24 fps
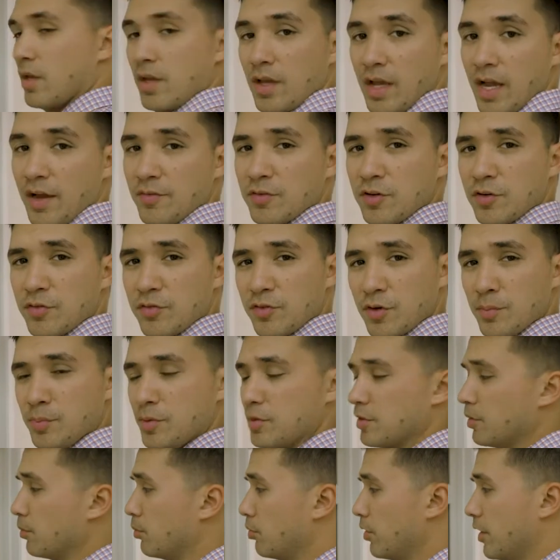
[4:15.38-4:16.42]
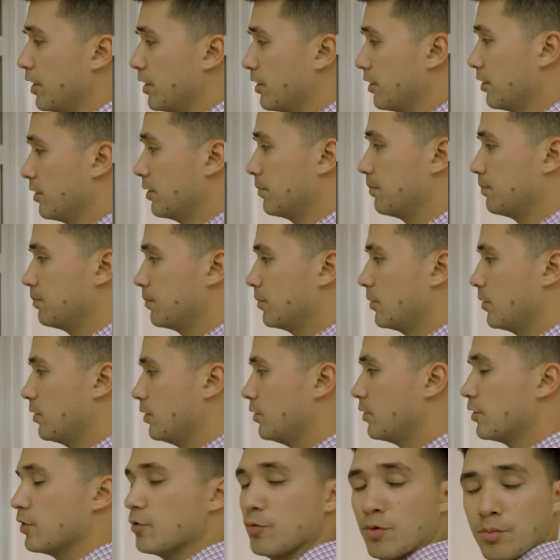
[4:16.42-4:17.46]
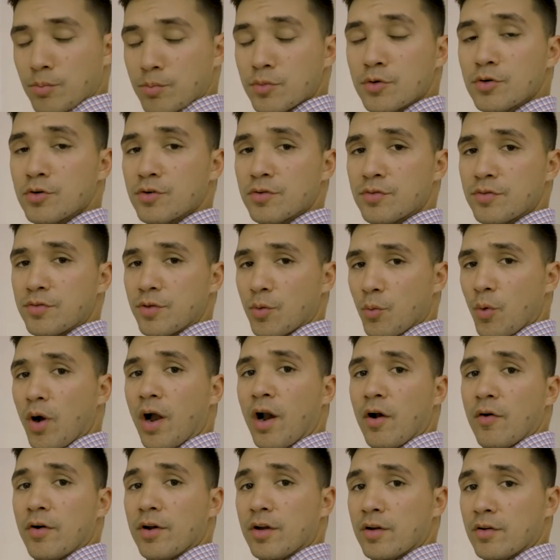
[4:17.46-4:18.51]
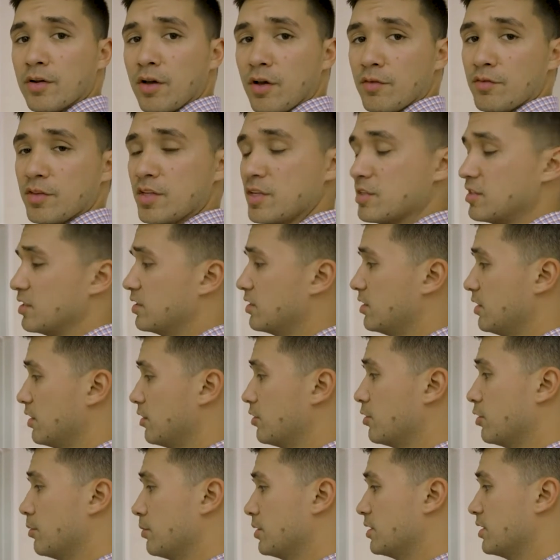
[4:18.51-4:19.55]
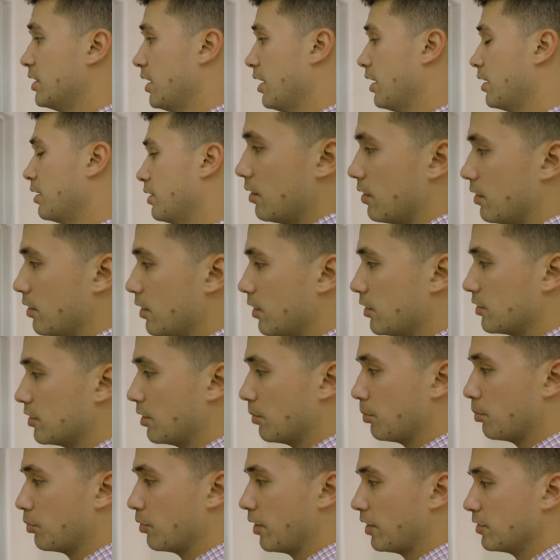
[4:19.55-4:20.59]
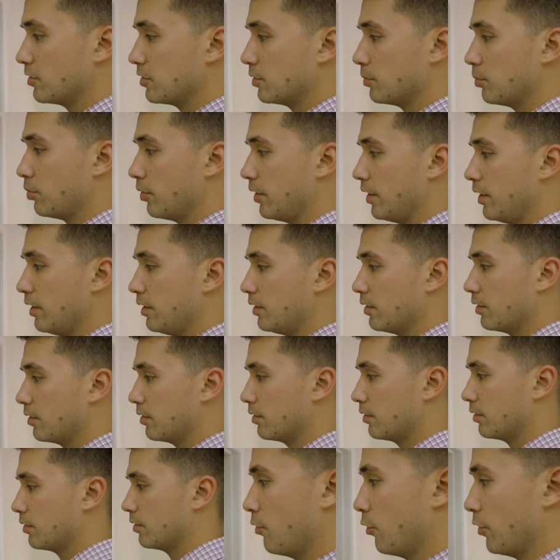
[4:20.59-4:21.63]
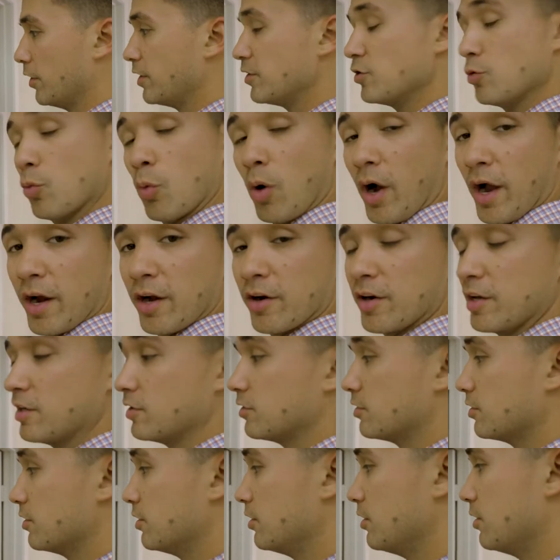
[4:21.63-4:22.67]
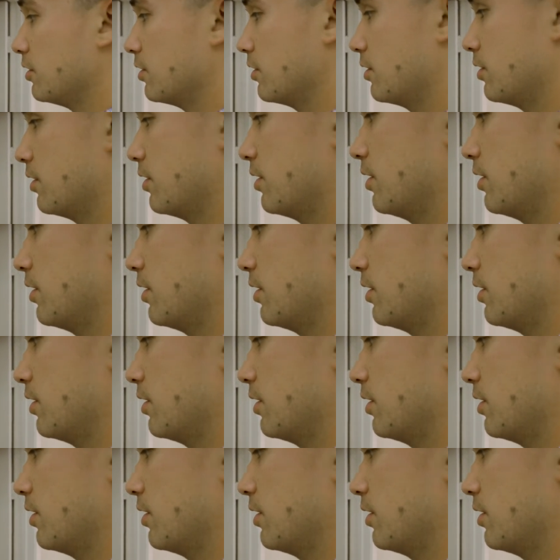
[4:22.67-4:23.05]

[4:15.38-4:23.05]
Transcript: After flipping the breaker, you can remove the wiring of the existing thermostat. There's a pressure plate for each wire insert